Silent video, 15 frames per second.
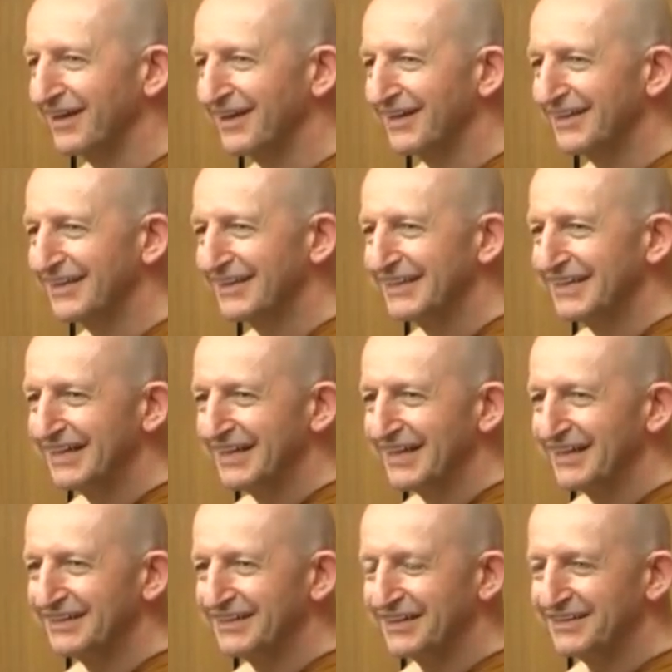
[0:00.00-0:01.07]
Uh,
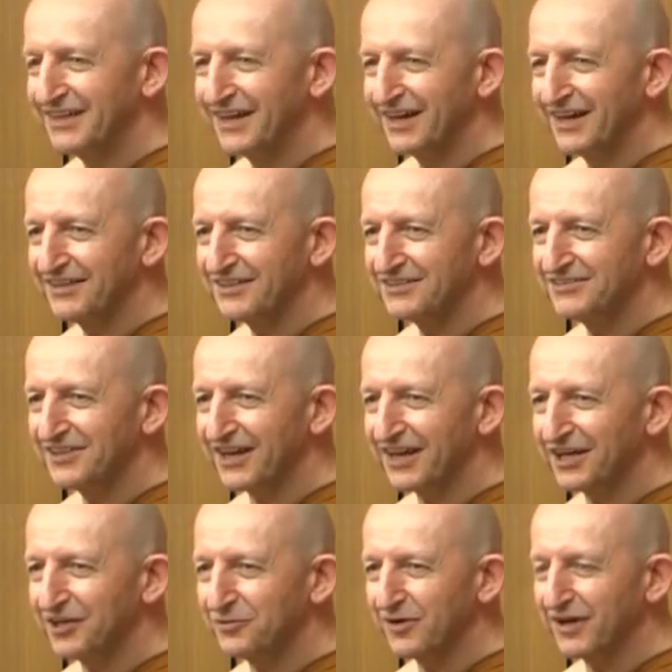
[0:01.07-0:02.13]
then the, the
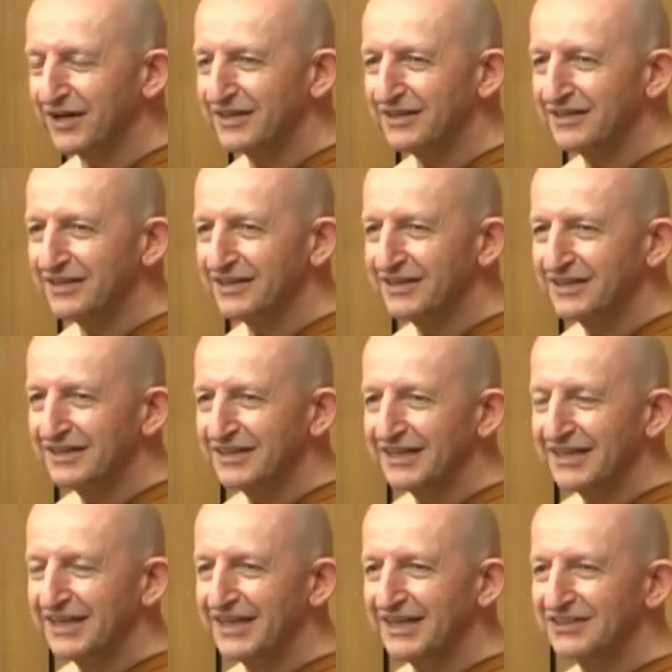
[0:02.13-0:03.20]
second one
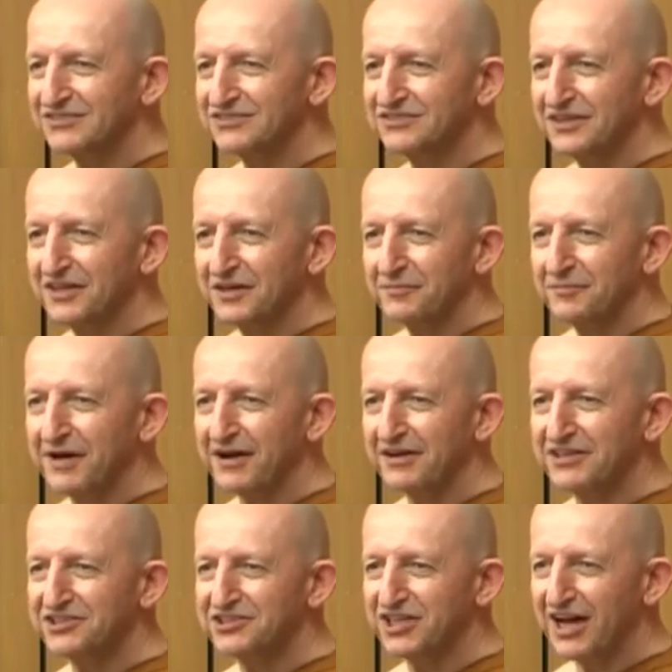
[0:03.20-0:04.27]
is
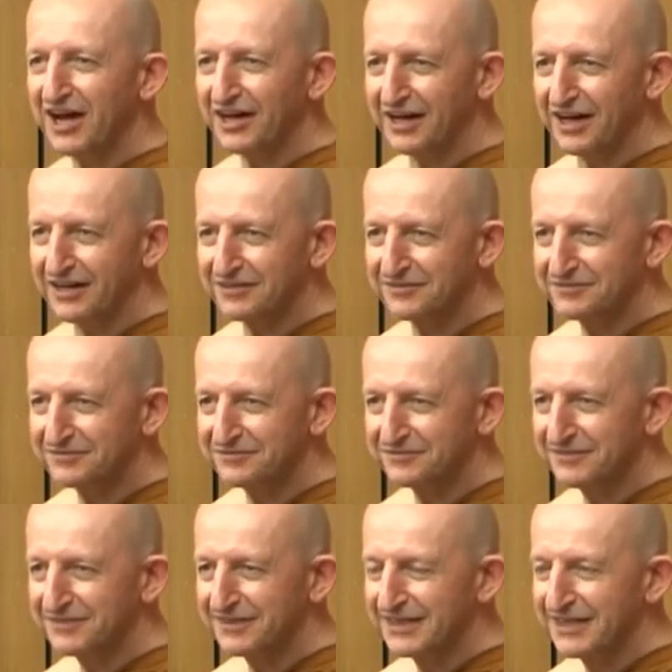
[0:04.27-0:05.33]
parichaga.
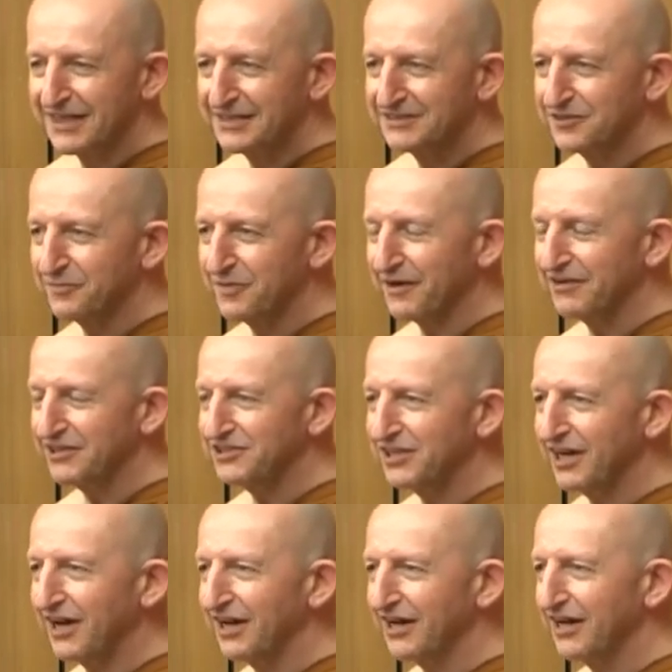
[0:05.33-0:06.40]
So
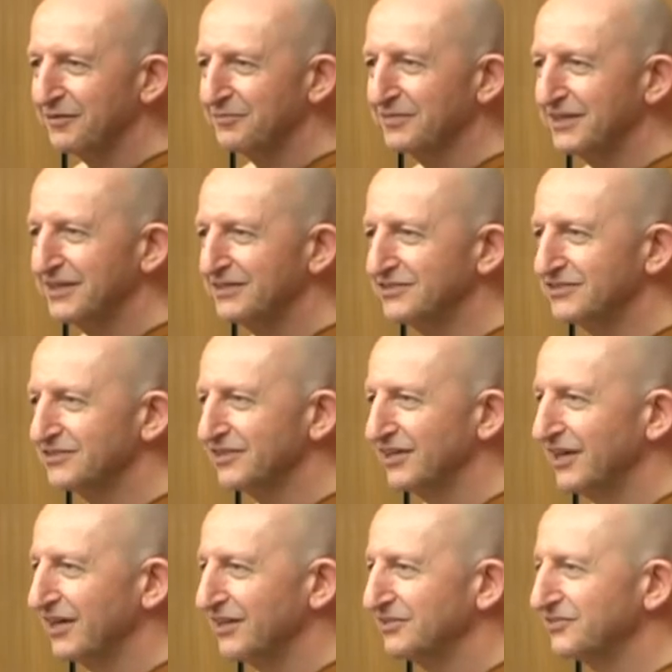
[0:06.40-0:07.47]
parichaga
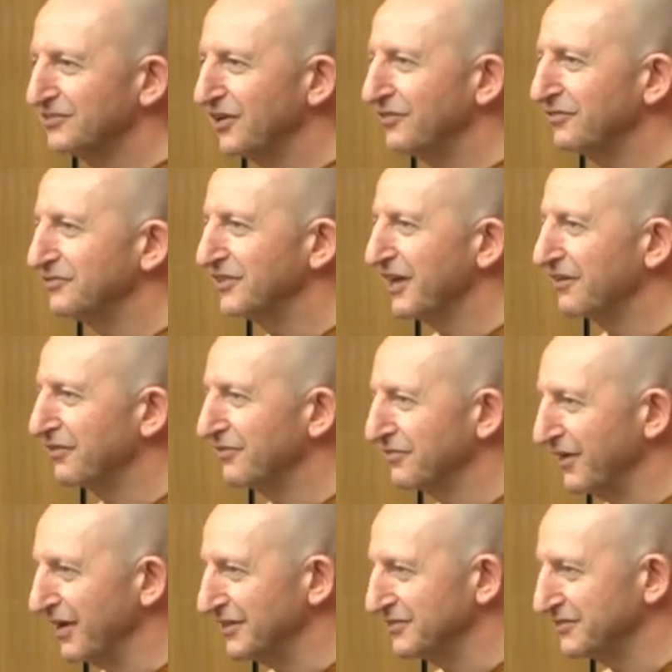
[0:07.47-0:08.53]
means
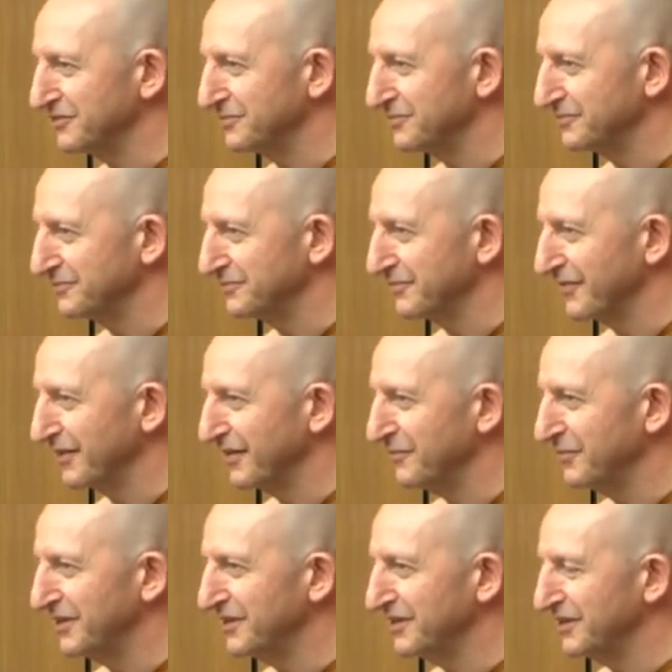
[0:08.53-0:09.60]
self-sacrifice,
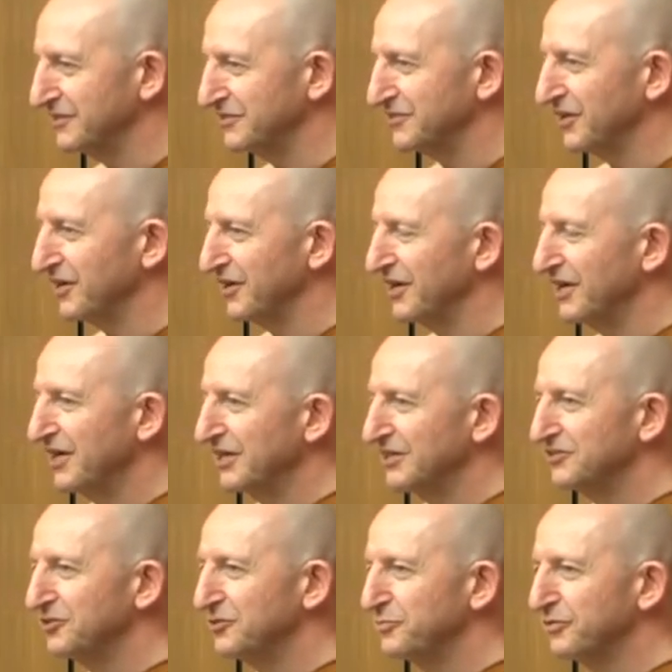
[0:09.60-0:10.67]
meaning to
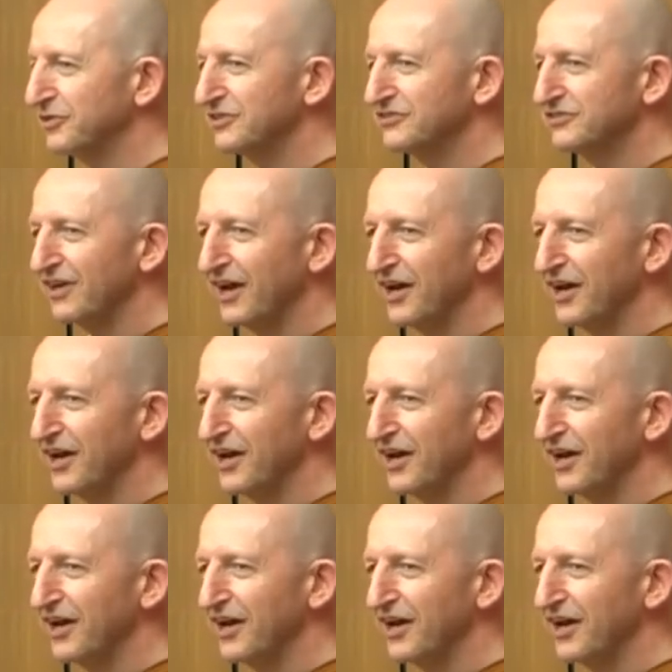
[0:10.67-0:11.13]
to put